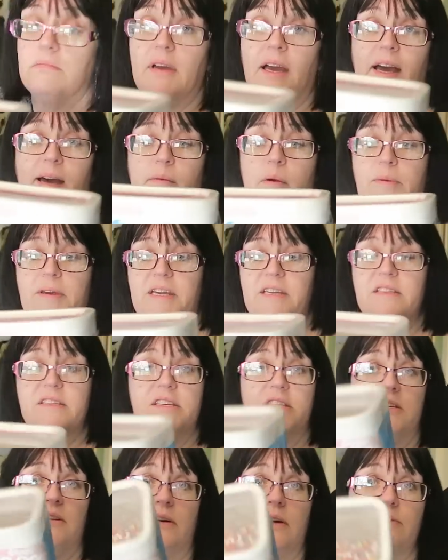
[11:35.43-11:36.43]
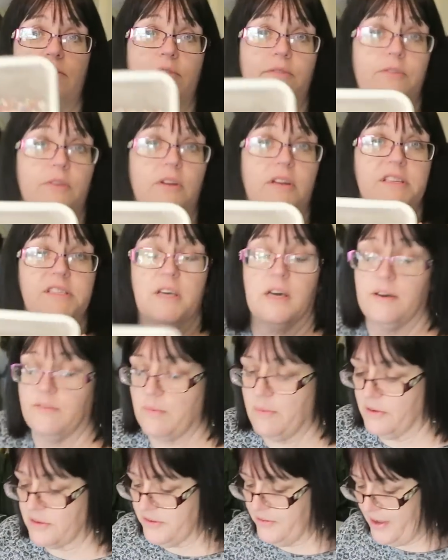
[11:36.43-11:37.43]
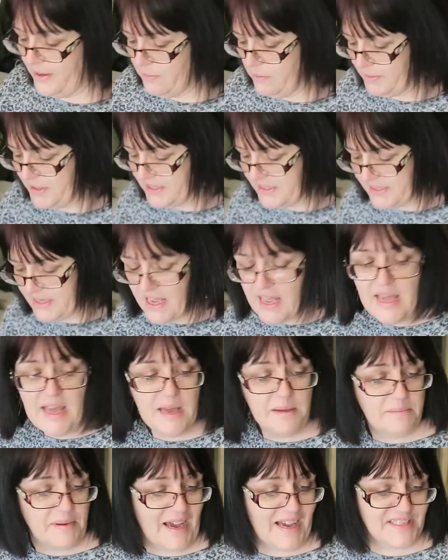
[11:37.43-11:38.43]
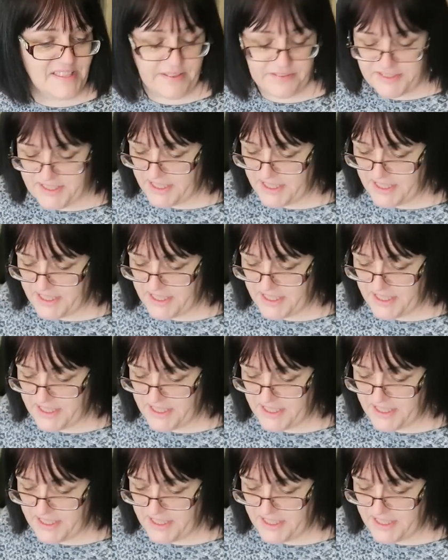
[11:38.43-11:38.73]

Hama beads. It's not even full, it's half a box of Hama beads. But as I've